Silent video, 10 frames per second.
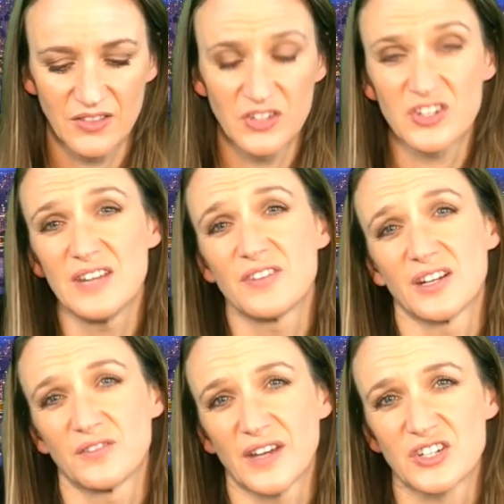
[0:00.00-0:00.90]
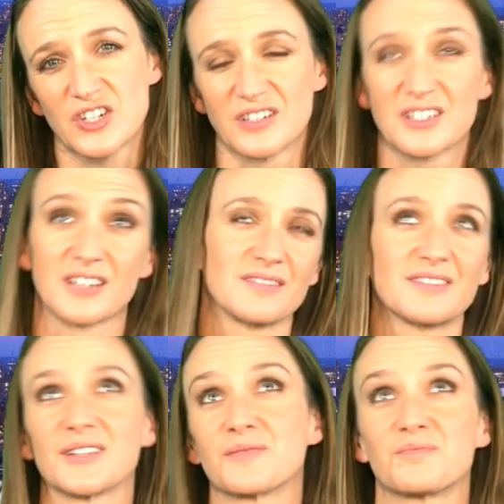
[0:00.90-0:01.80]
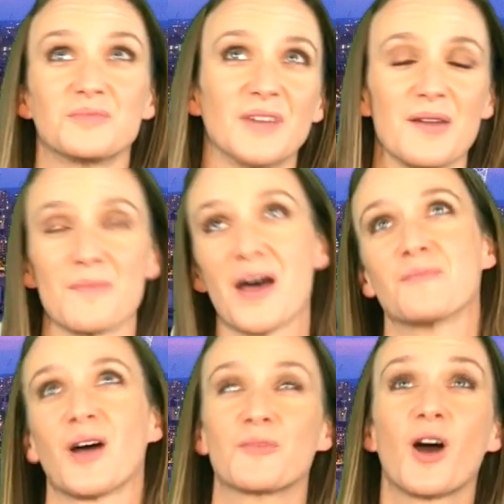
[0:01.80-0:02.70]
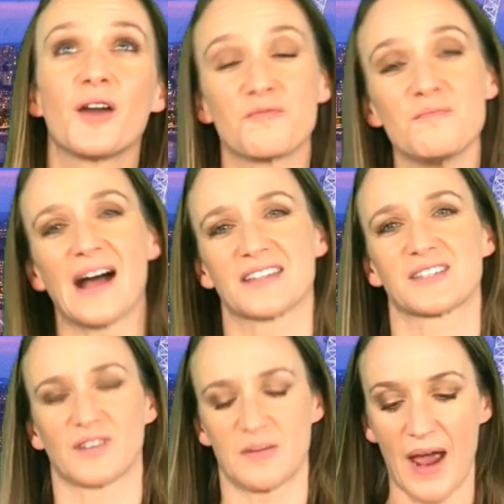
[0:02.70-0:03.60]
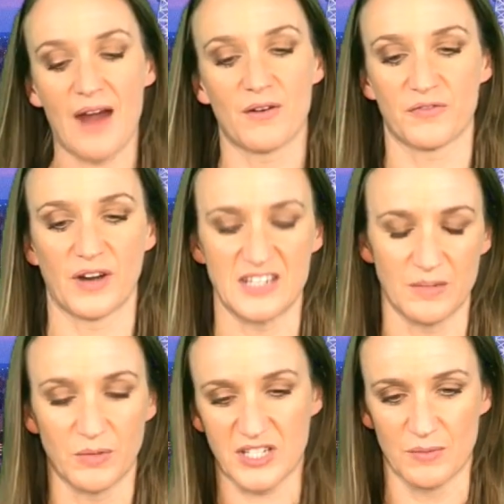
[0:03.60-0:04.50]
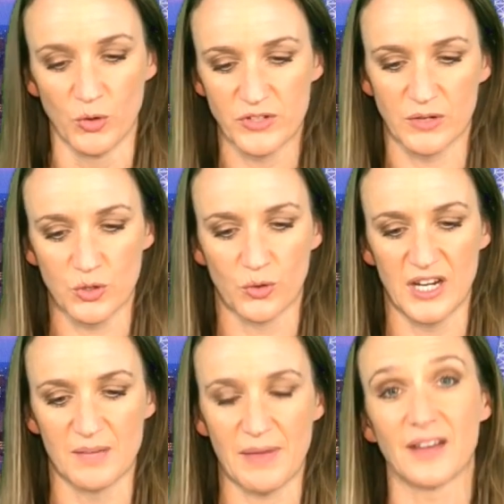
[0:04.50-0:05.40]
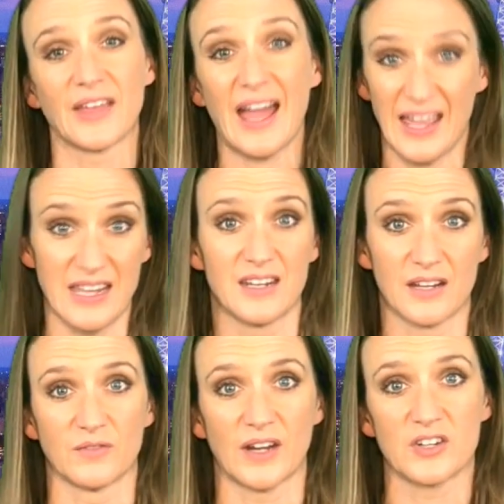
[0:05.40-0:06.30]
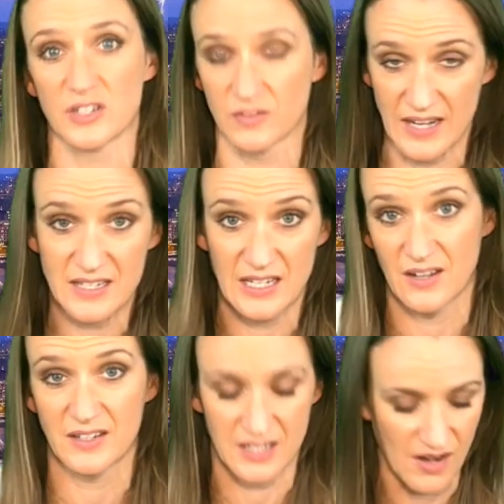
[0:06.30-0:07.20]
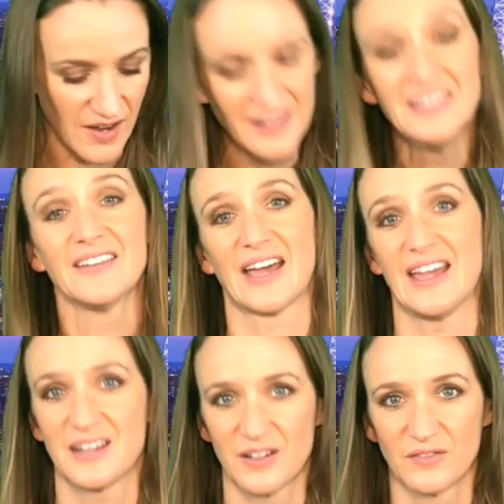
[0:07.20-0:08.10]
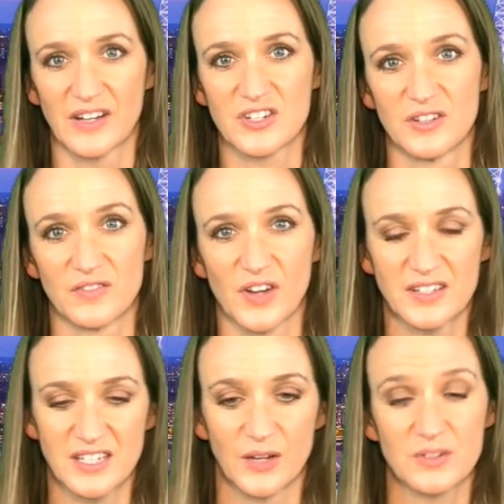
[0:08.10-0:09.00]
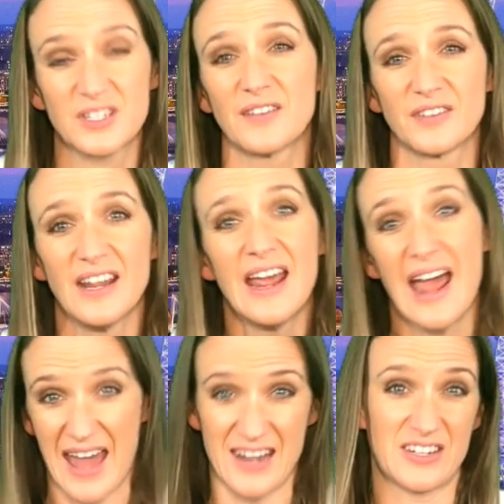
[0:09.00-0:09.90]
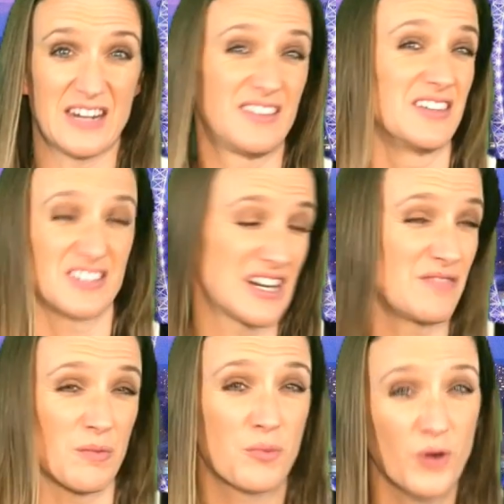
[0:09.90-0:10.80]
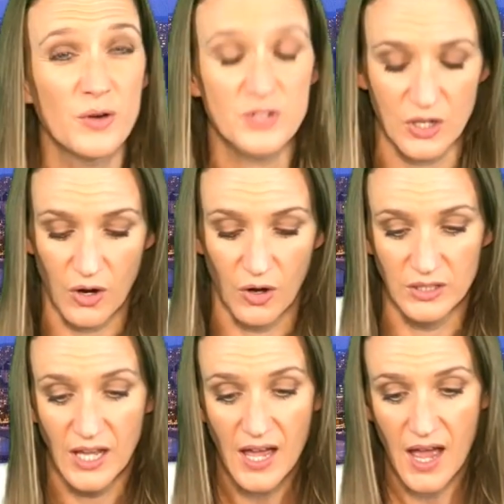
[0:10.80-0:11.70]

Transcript: the Geneva Convention, and I'm kind of massively paraphrasing because I'm also talking about the Hague Convention of 1899, the Hague Convention of 1907, and indeed the Geneva Protocol.